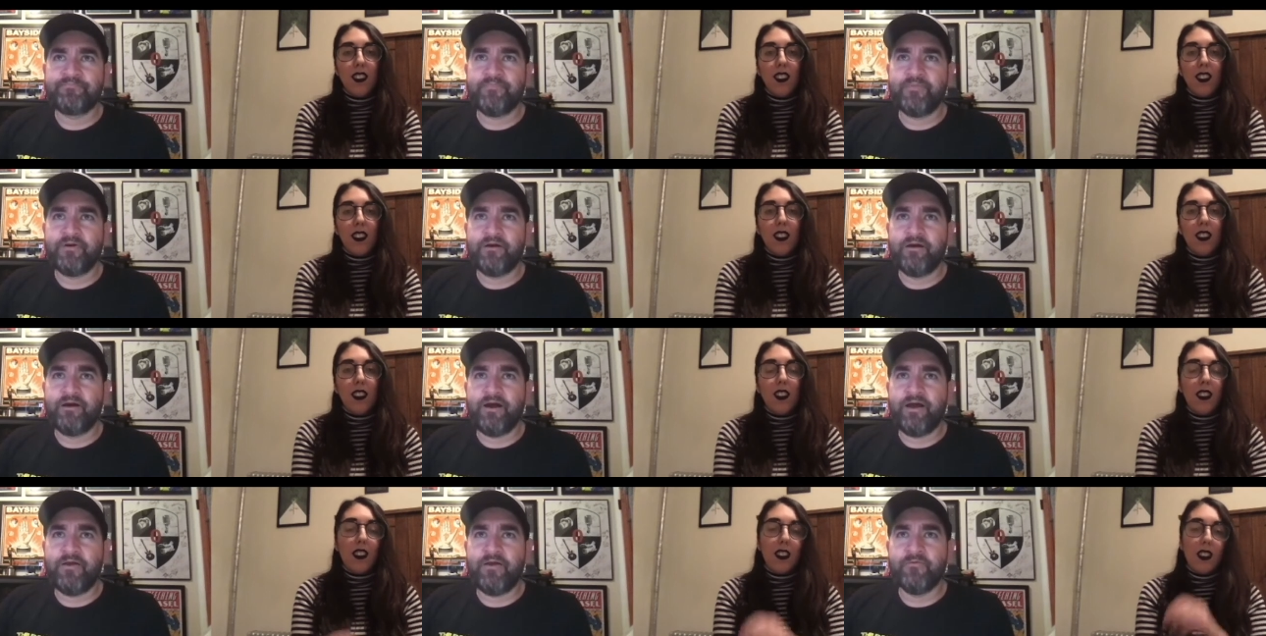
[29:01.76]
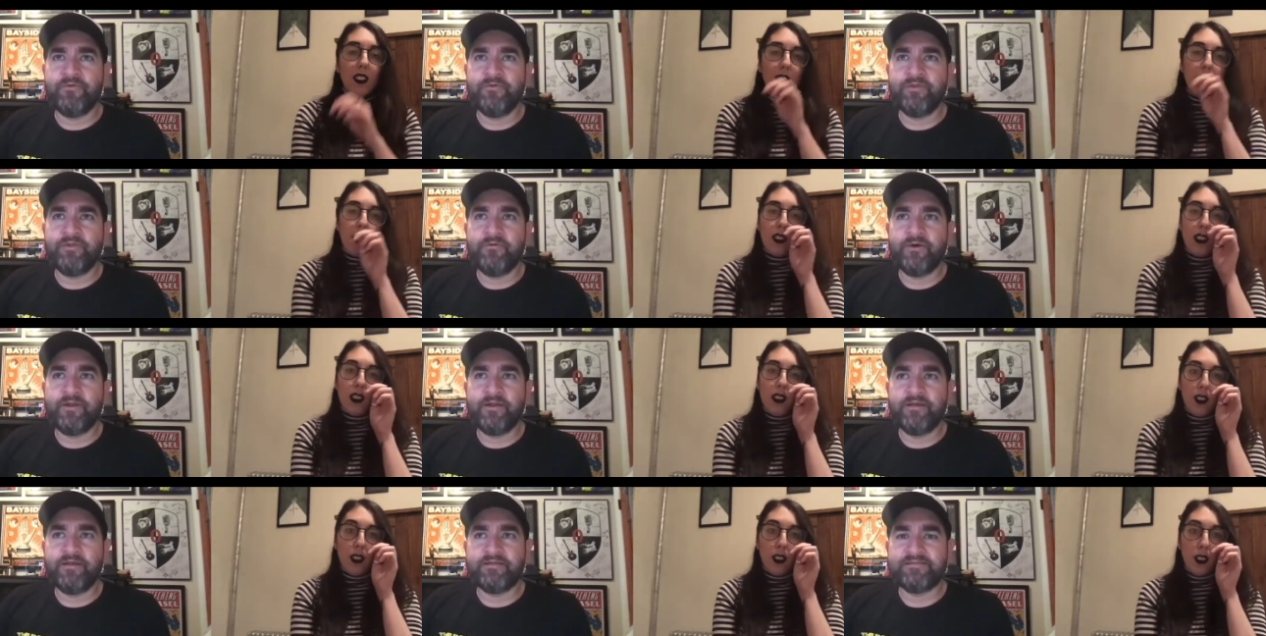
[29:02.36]
Speaker 1: I really want to
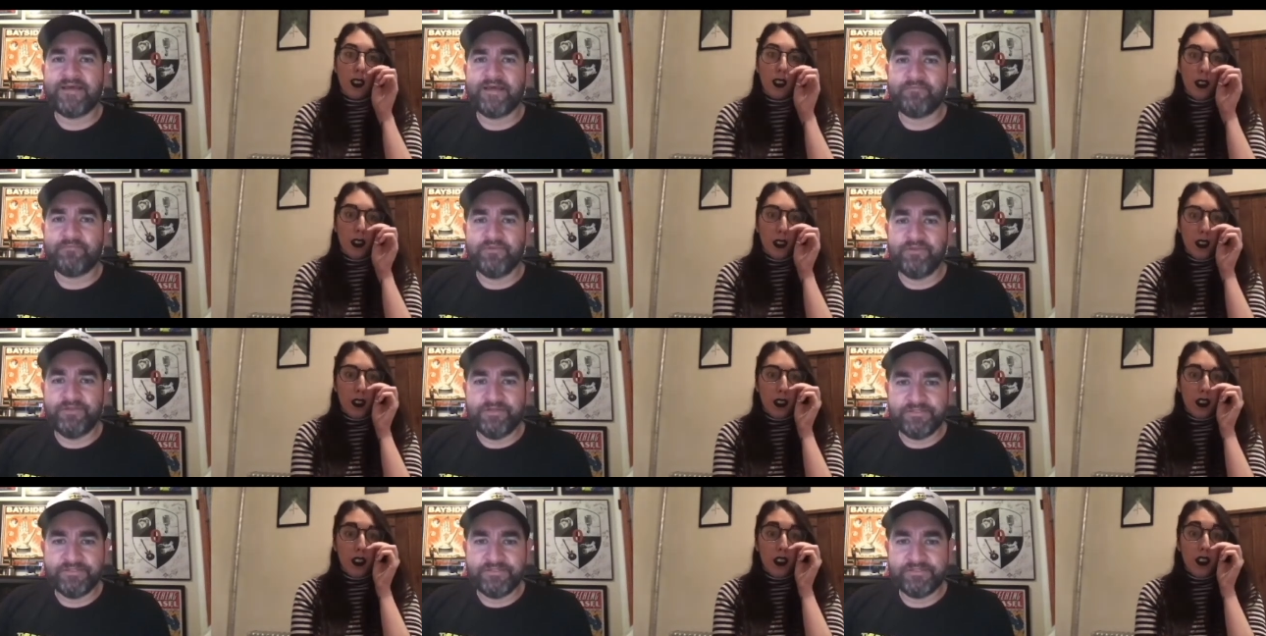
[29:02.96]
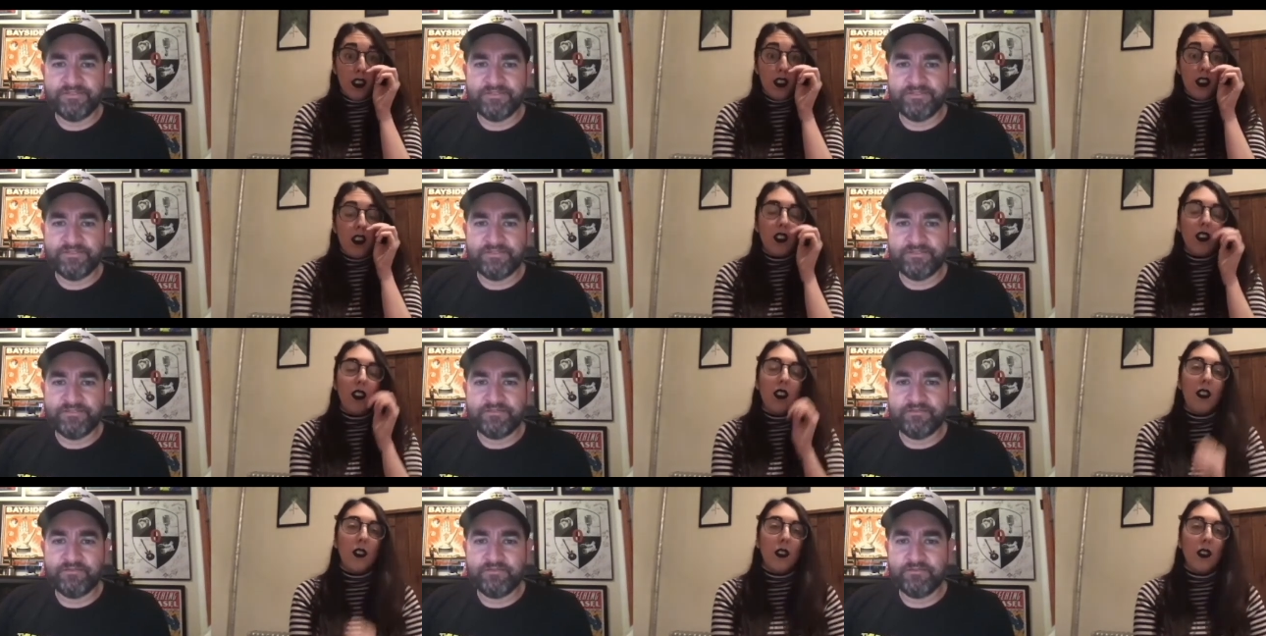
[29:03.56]
adapt this into this,
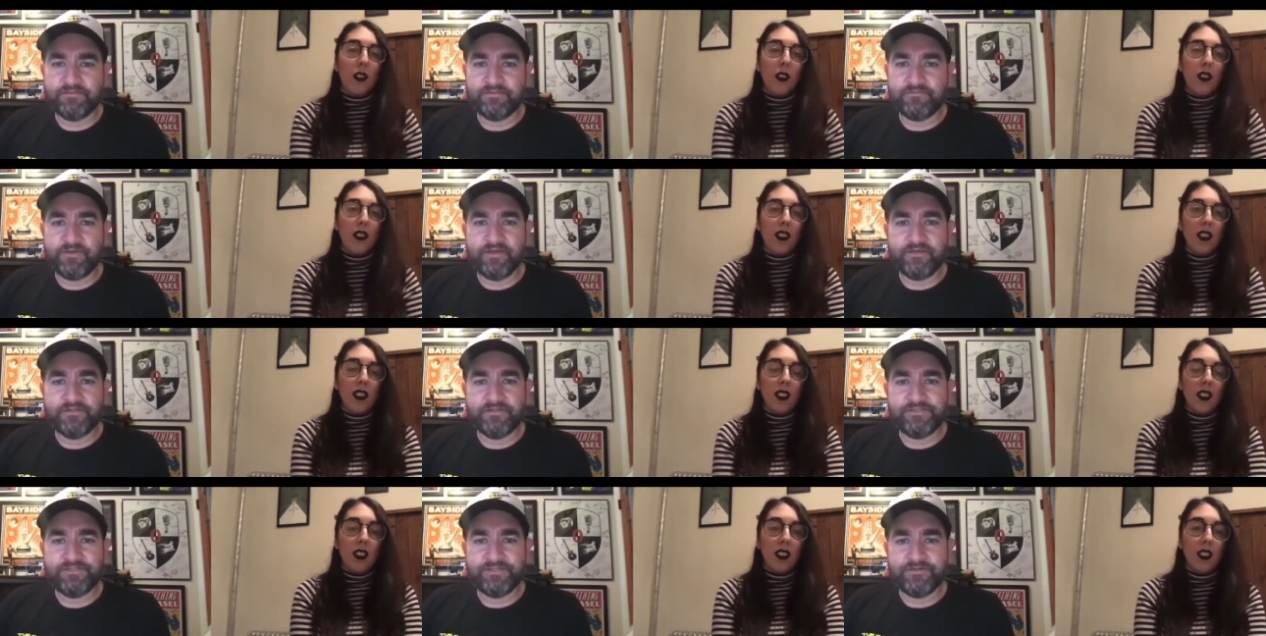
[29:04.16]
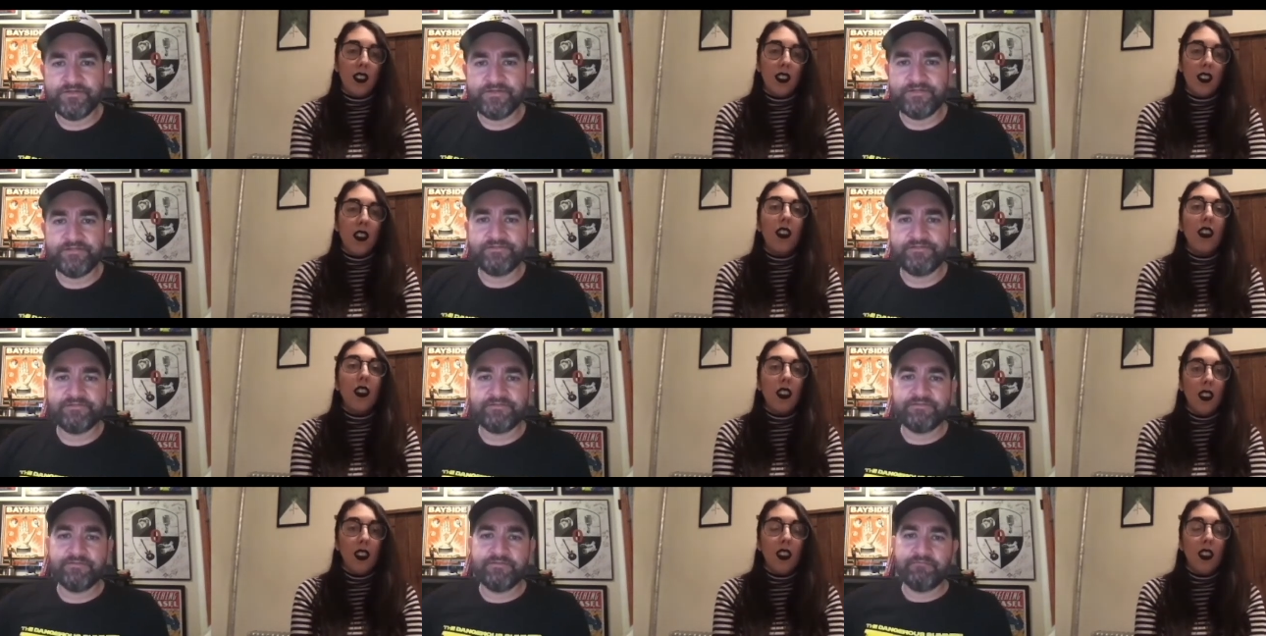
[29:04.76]
some kind of series,
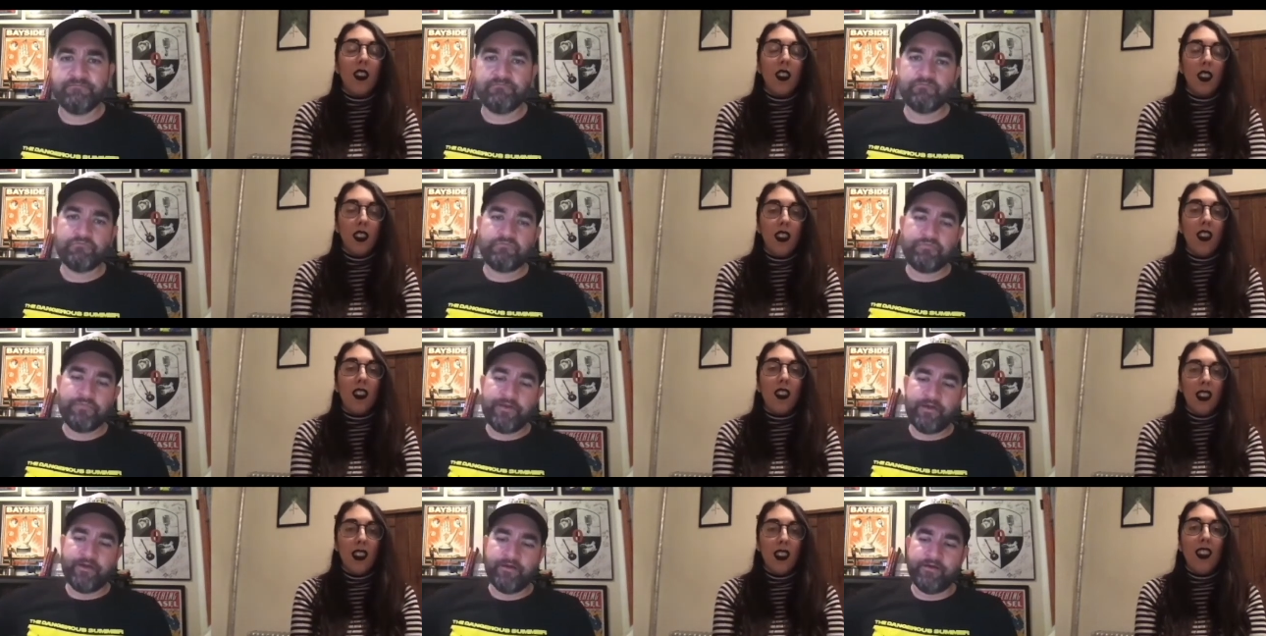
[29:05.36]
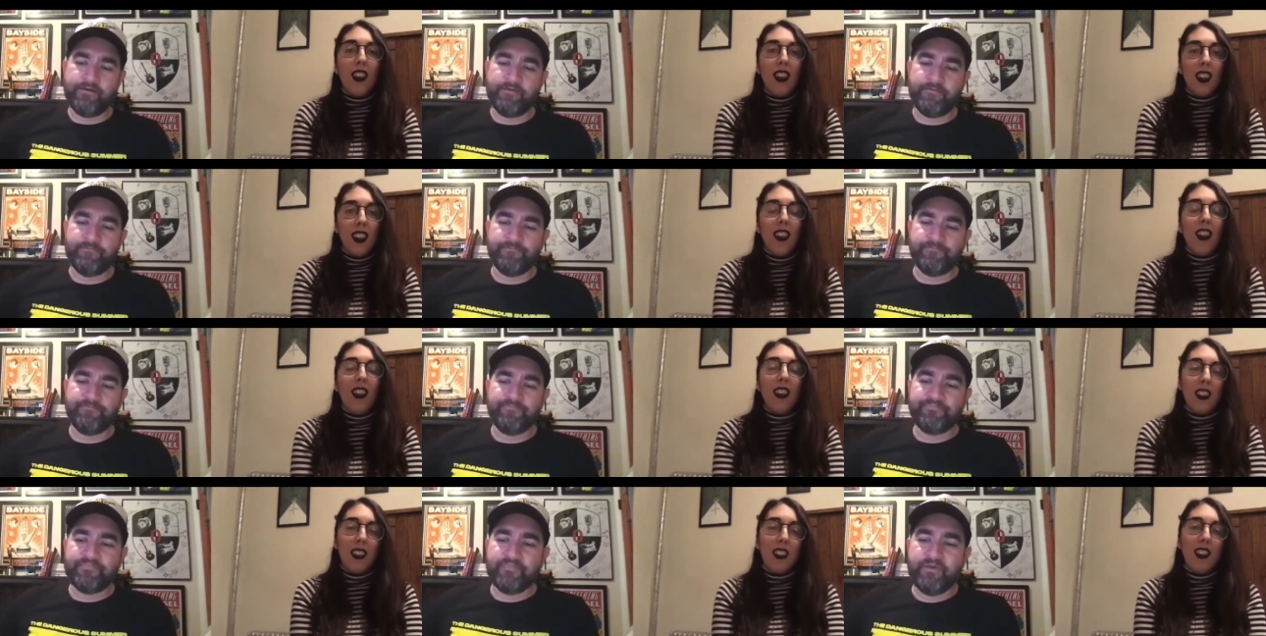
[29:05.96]
um,
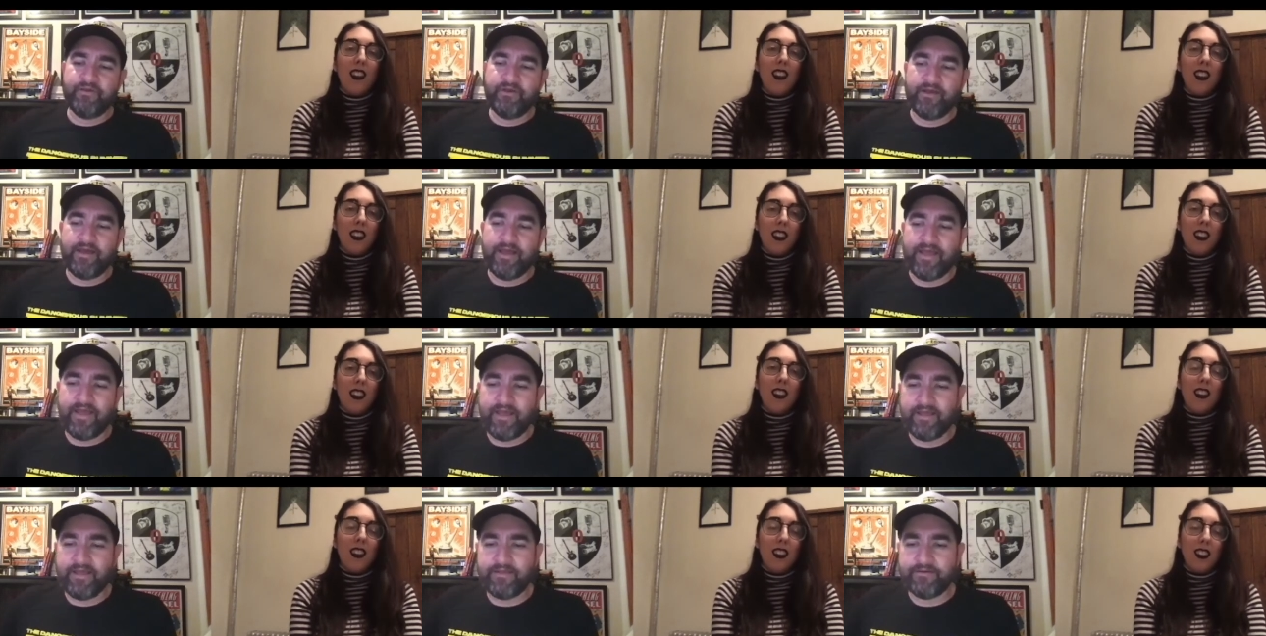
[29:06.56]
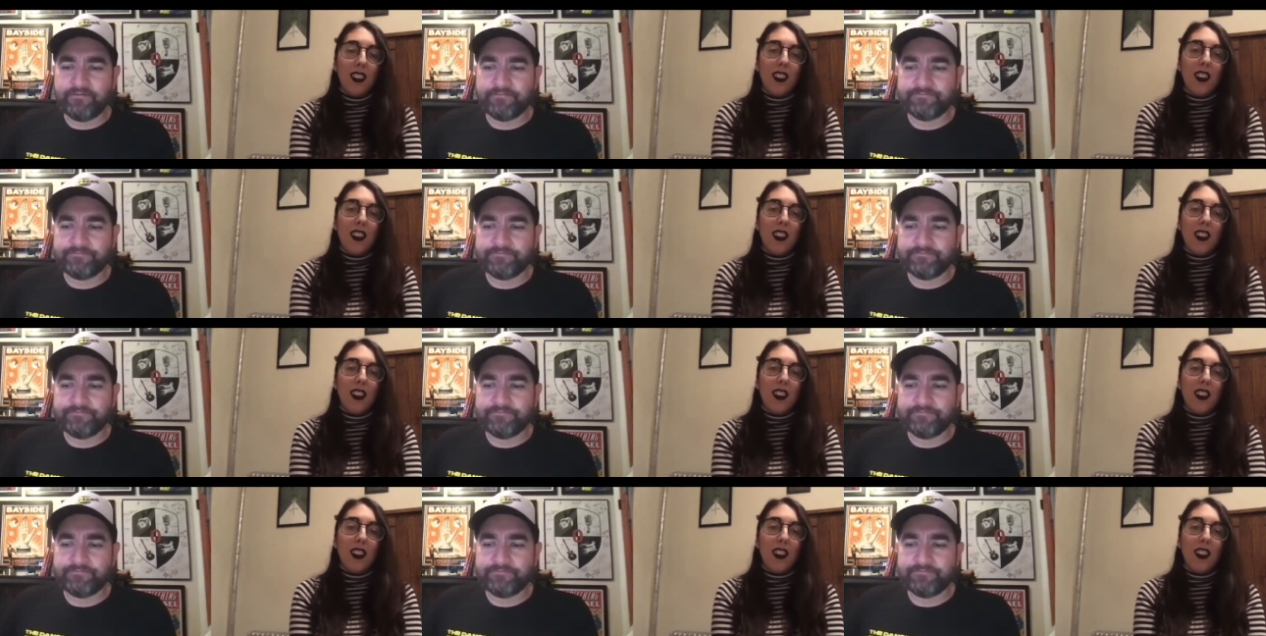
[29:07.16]
and